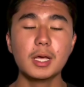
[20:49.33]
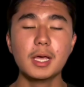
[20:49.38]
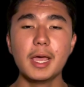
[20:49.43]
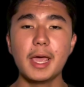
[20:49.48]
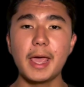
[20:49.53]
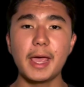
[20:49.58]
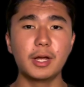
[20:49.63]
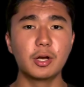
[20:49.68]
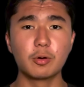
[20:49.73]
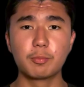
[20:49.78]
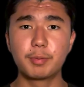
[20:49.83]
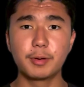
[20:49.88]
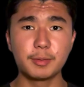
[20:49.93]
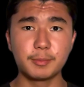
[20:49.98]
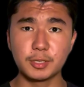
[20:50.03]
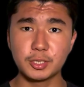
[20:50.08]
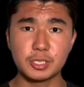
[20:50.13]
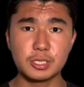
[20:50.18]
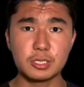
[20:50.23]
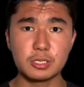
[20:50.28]
and it'll pretty much
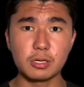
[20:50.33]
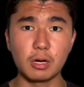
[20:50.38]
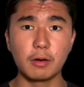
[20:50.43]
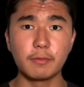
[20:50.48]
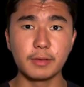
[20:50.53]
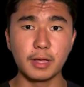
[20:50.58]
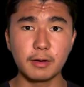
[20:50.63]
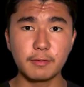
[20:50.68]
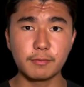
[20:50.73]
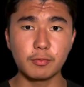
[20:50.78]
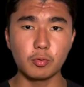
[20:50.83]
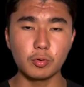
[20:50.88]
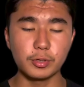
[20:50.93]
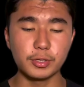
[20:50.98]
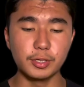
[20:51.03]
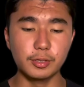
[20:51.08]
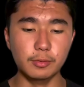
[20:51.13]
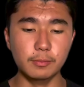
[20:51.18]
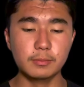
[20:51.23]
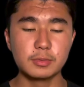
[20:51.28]
solve that for
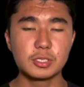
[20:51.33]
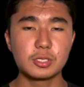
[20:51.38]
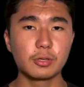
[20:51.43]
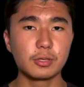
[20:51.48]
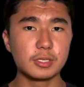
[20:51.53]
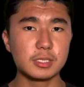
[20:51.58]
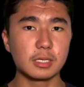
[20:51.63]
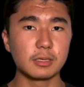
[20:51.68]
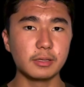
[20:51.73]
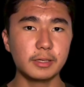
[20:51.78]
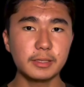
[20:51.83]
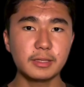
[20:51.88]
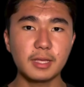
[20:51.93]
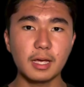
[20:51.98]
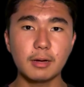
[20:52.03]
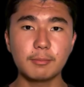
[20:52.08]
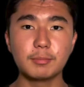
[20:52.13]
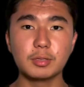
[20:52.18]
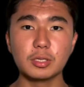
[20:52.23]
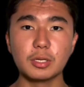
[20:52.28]
you. So there's a link down
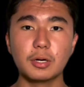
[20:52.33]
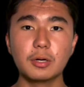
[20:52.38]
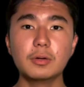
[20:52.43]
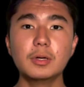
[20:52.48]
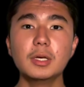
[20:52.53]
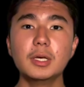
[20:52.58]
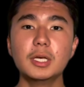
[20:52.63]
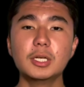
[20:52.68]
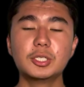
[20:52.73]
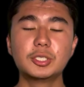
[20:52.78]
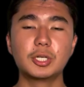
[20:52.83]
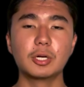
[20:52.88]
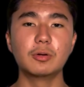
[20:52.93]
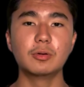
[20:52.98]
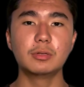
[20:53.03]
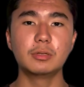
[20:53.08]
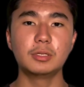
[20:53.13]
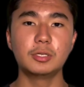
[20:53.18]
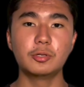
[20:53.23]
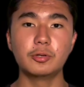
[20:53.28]
below showing
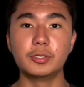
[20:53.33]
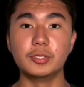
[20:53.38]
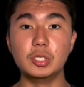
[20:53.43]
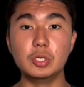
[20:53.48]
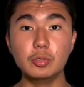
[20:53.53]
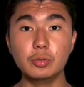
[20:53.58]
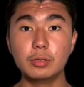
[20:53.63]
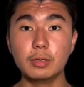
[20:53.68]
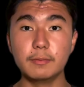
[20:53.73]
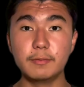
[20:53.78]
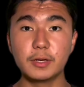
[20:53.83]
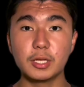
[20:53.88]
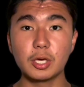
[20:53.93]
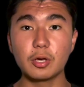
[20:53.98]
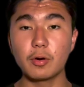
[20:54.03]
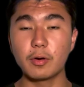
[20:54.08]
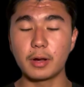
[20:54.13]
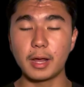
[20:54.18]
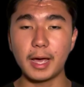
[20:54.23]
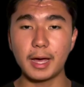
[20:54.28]
you a YouTube video
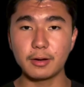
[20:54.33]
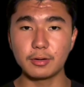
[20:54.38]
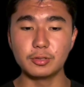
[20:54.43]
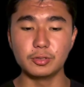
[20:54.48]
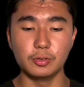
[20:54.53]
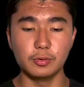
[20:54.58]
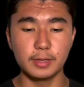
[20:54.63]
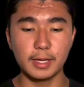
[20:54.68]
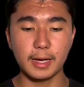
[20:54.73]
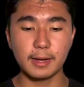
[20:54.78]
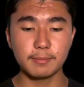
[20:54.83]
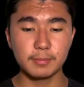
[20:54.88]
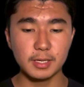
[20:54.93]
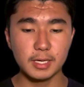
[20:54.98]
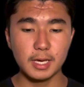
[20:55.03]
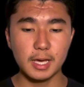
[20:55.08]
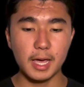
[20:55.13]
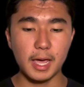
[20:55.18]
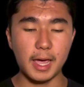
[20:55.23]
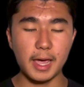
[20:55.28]
on how to do that.
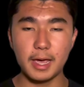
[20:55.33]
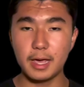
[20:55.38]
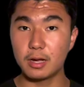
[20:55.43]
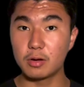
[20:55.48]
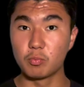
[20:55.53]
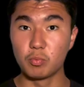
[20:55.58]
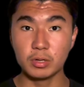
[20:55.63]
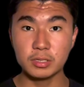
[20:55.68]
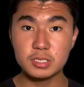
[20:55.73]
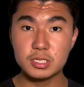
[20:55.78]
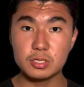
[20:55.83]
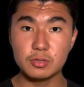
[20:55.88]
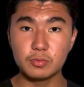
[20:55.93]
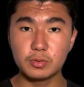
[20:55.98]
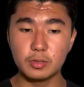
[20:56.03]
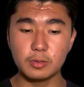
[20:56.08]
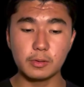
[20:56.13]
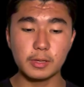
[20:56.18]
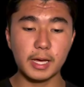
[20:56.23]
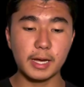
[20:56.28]
And once you
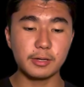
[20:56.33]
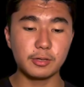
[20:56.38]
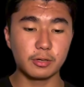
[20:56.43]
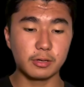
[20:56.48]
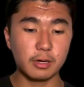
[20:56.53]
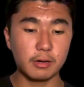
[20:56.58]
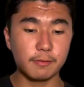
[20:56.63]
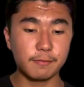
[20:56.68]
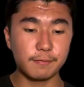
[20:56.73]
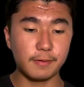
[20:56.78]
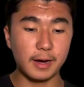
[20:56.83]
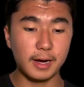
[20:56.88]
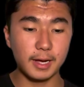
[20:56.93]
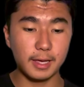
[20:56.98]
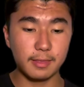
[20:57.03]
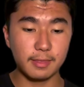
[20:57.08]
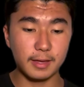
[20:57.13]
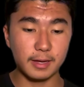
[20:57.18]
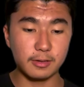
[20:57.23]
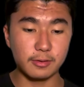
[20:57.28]
do that, you're going to find
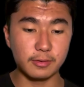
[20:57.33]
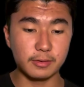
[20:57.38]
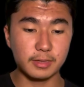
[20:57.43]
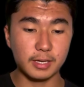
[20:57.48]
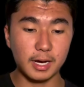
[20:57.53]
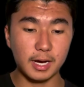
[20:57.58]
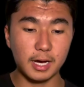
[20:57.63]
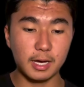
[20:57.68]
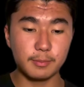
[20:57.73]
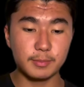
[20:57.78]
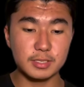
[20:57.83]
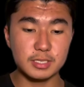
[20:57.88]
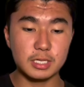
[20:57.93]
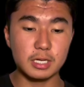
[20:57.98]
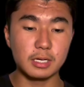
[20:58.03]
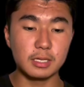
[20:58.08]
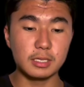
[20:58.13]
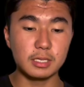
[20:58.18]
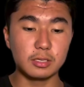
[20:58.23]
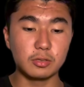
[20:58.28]
that your time is going
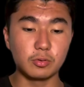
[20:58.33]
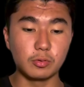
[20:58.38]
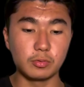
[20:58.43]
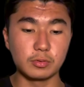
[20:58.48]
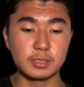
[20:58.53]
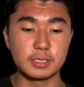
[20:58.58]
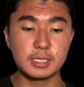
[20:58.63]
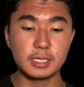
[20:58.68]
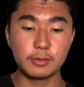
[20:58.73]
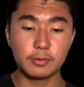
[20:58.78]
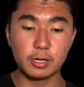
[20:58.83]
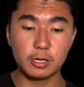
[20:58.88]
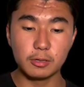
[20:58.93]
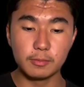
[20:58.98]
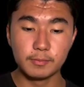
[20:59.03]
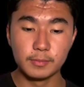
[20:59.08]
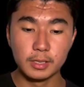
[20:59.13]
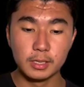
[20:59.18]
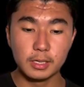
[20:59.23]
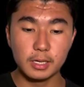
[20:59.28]
to equal 0
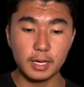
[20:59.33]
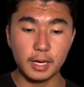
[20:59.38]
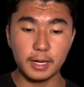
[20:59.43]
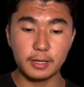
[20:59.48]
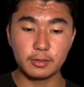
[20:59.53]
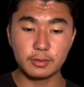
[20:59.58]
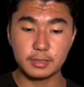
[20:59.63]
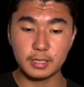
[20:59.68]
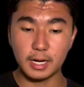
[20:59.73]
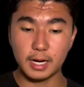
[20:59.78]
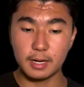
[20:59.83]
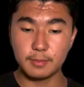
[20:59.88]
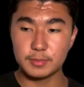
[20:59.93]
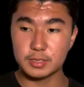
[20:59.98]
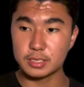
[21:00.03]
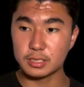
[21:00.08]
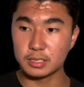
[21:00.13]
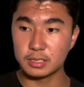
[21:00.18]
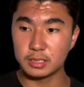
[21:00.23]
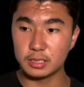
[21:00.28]
and your time is
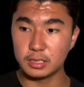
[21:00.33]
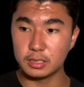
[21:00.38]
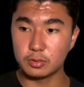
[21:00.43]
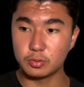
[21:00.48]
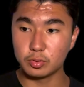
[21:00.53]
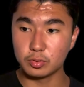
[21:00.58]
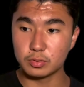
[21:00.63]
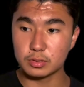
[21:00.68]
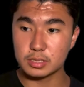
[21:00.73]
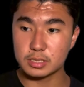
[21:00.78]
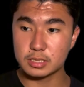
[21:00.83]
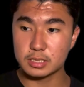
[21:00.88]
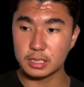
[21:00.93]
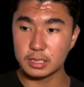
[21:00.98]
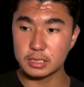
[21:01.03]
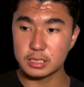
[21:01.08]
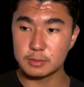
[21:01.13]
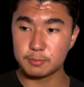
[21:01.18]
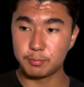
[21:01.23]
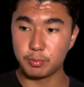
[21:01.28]
going to equal
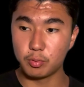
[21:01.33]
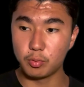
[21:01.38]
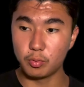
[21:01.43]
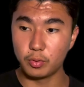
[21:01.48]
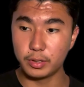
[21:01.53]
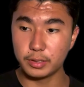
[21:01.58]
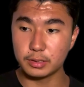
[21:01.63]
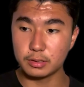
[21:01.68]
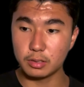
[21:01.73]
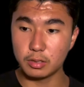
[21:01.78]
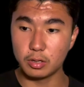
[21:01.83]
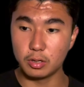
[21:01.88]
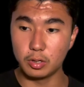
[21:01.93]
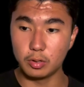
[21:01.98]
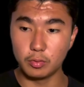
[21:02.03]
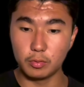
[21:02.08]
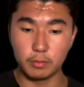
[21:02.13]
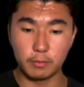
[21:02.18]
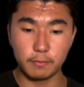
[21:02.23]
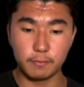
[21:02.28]

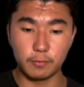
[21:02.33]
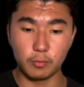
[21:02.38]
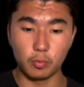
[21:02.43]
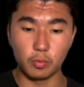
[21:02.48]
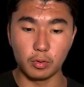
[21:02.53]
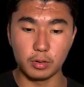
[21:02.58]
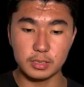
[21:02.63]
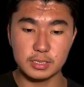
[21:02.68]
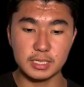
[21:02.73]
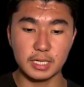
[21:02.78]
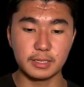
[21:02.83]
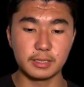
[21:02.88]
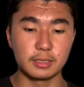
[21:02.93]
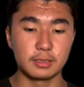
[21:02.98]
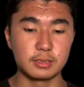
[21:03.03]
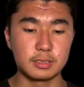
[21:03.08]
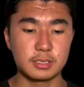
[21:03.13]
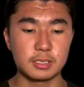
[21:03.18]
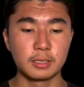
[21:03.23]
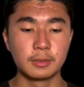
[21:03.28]
6.04
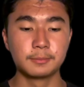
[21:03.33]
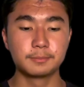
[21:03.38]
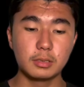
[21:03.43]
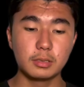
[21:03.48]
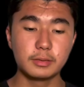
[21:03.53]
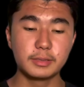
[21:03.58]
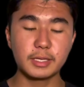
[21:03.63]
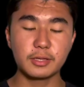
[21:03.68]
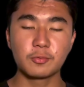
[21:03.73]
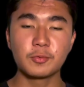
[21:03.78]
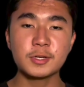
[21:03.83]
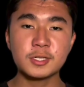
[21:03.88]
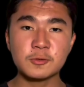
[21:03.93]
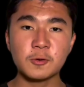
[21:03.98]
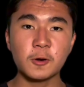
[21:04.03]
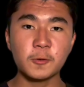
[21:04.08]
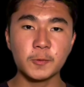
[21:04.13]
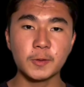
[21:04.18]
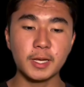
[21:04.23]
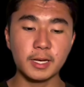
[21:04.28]
seconds. Now, the reason why
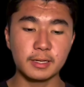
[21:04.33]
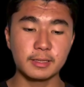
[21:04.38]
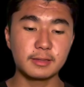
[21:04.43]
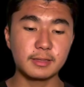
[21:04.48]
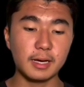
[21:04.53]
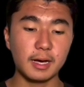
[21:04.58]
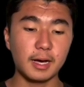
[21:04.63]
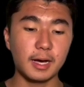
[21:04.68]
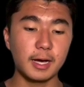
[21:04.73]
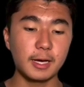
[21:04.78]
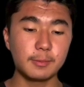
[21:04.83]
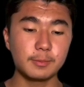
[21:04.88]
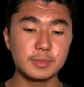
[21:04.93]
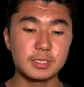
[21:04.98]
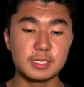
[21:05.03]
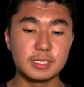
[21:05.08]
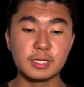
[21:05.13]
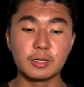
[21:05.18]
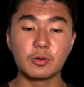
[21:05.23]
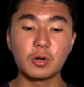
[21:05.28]
we're getting time
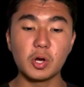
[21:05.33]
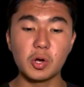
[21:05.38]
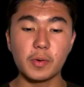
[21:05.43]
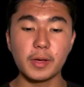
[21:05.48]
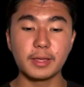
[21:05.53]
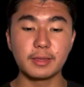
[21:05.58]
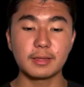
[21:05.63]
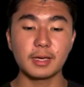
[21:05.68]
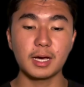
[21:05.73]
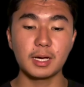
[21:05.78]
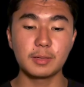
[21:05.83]
0 and time